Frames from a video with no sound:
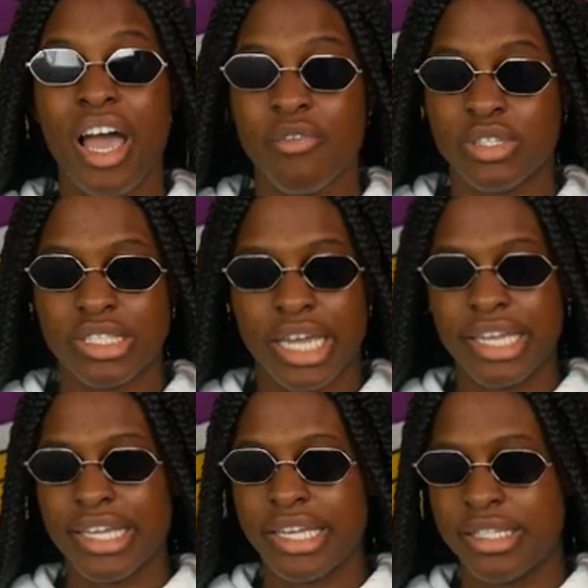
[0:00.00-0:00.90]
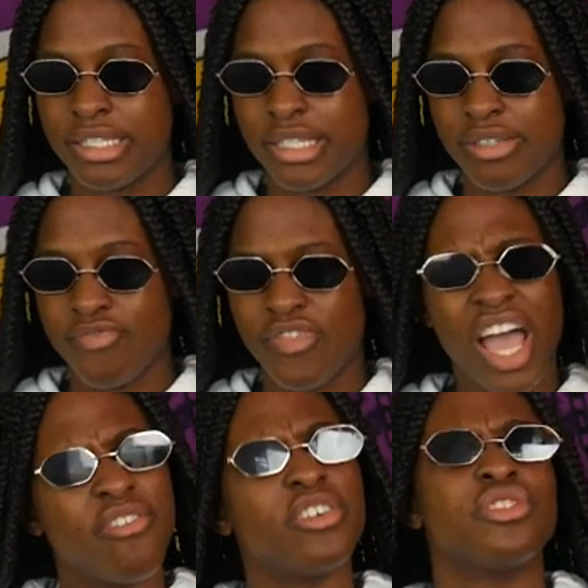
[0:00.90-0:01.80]
live once I hit
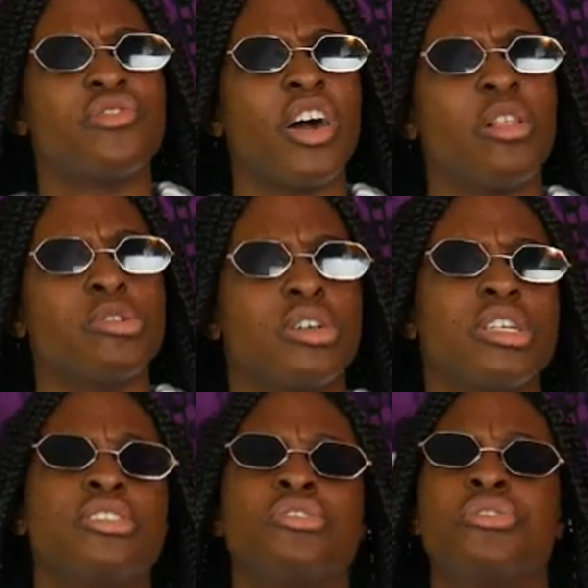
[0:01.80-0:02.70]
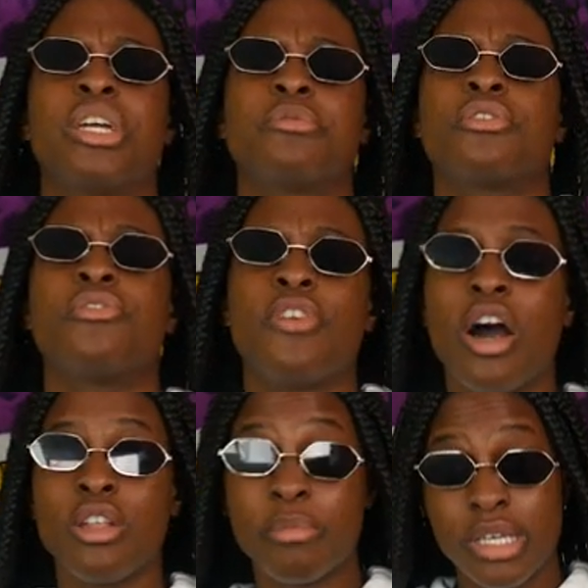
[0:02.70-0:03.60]
500 followers on Instagram. So follow